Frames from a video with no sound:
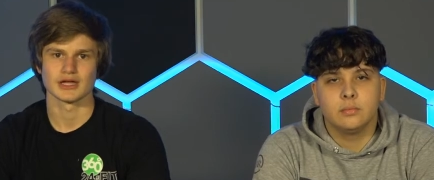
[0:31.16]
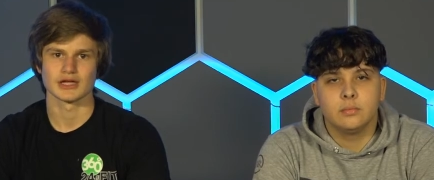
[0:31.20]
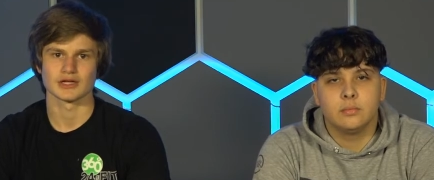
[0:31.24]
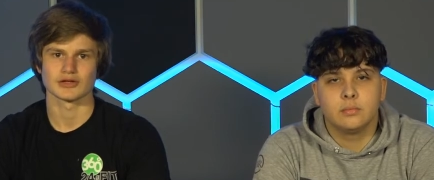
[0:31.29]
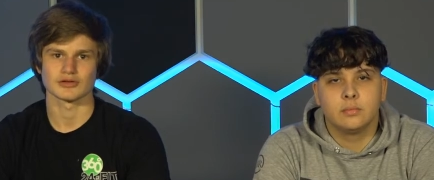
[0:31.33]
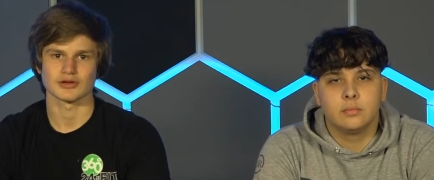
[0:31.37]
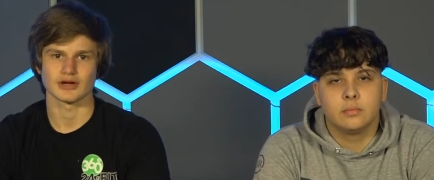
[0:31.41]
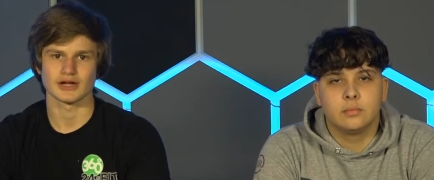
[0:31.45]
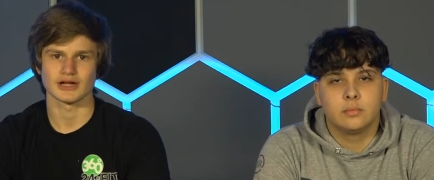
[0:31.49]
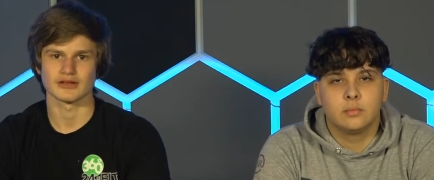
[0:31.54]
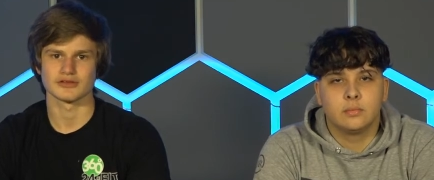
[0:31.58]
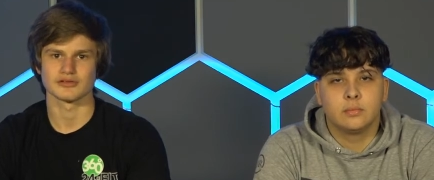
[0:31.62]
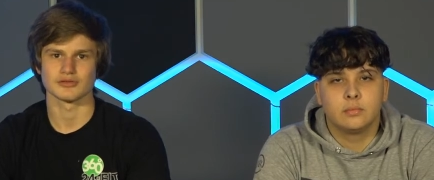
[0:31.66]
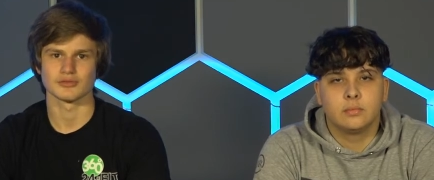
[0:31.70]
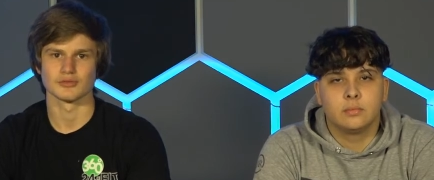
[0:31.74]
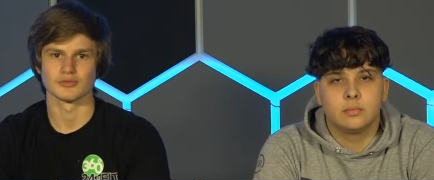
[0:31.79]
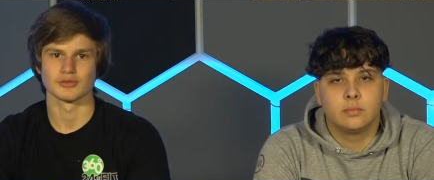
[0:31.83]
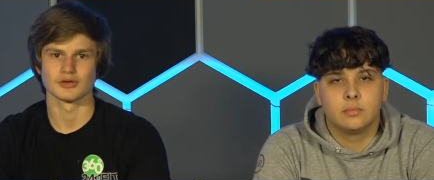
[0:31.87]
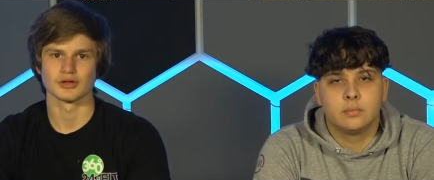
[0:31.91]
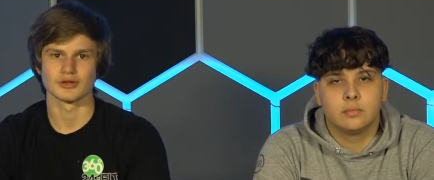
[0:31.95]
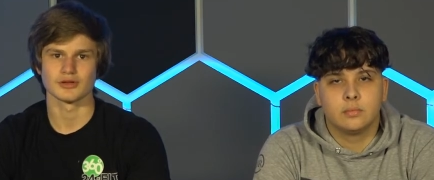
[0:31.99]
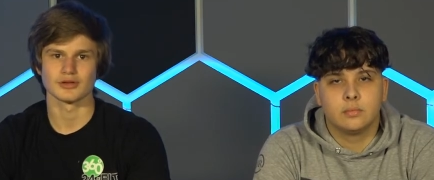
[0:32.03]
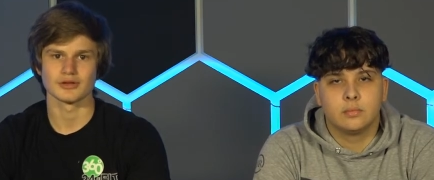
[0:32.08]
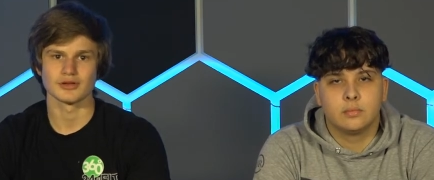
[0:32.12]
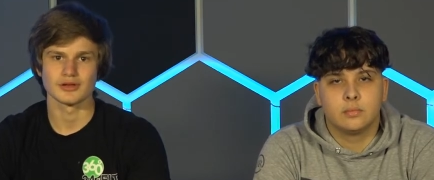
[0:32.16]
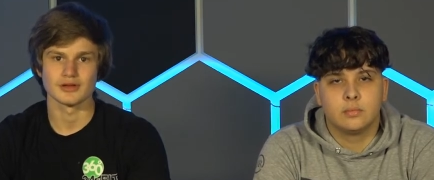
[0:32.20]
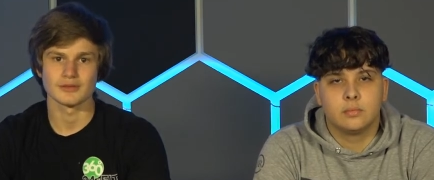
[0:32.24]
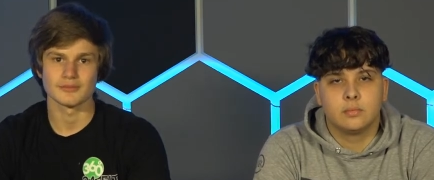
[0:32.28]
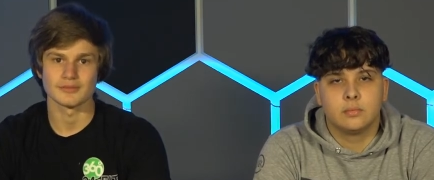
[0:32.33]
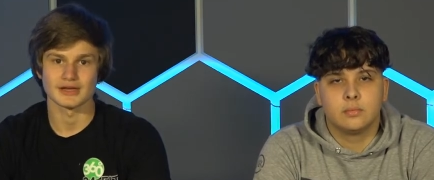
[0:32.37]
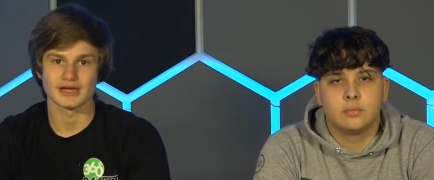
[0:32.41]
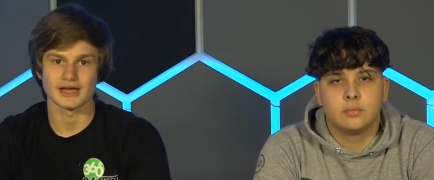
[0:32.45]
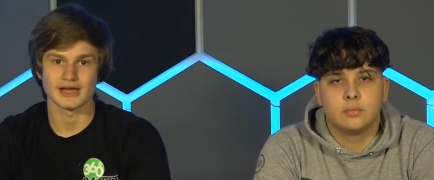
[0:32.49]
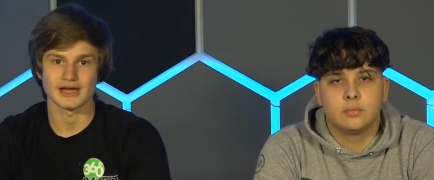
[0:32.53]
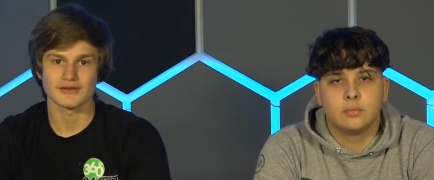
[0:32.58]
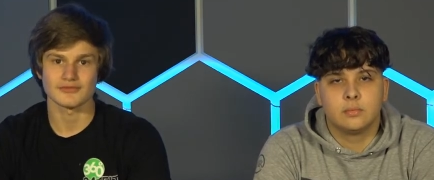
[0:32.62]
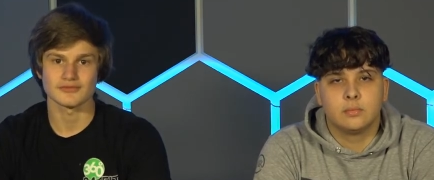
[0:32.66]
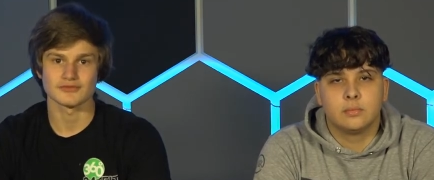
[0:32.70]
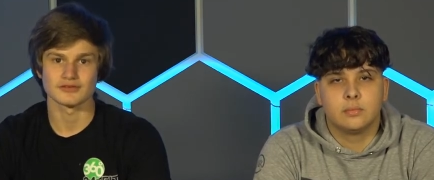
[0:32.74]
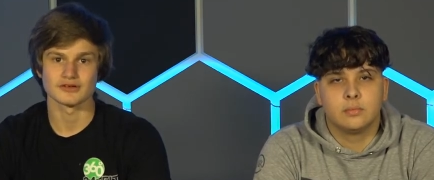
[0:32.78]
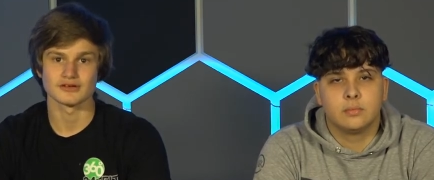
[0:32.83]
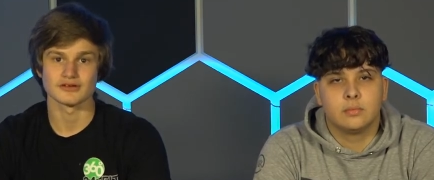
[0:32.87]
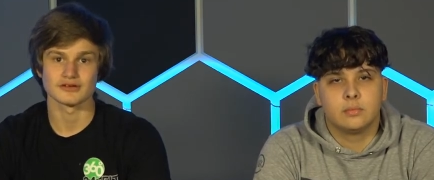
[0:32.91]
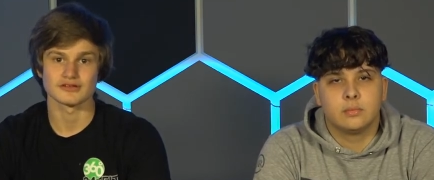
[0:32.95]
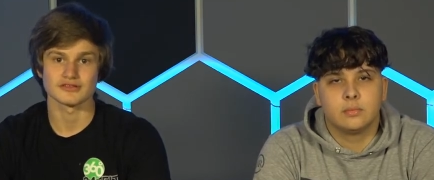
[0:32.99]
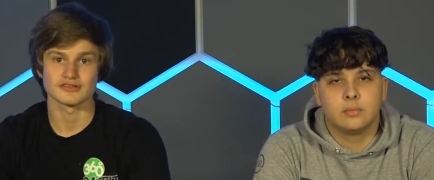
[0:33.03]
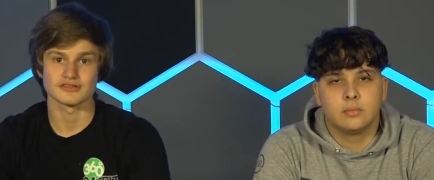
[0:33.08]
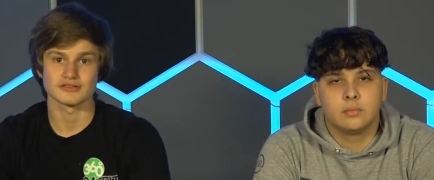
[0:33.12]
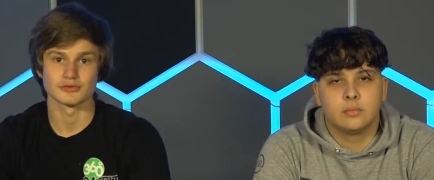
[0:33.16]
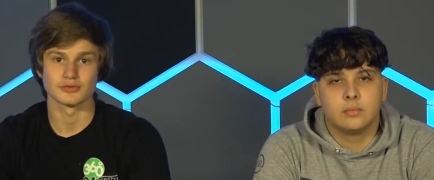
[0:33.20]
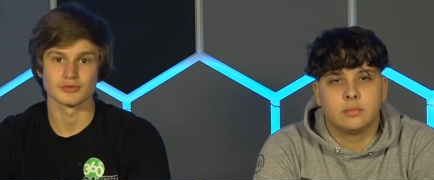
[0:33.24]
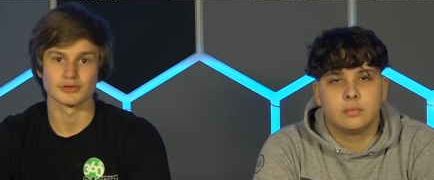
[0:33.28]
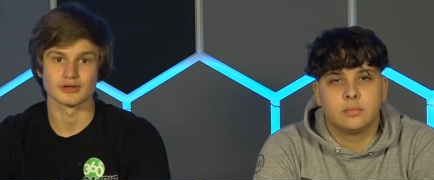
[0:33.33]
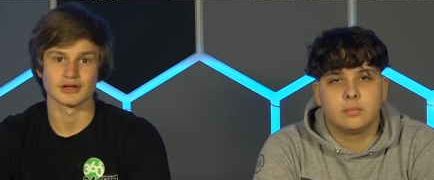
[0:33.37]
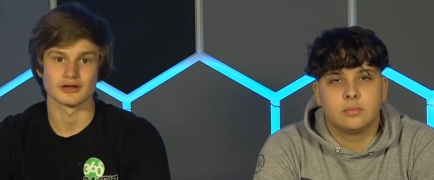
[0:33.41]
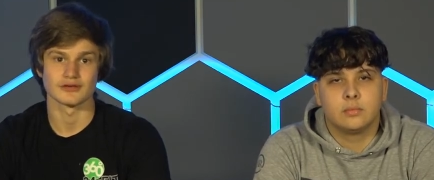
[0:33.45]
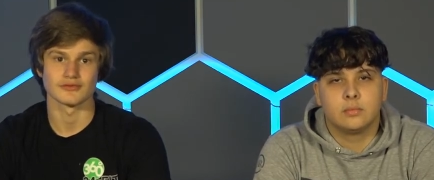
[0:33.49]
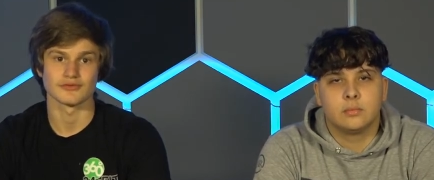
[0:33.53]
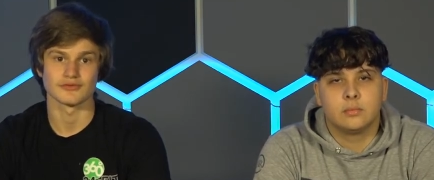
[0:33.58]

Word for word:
Speaker 1: Tryouts will be after school on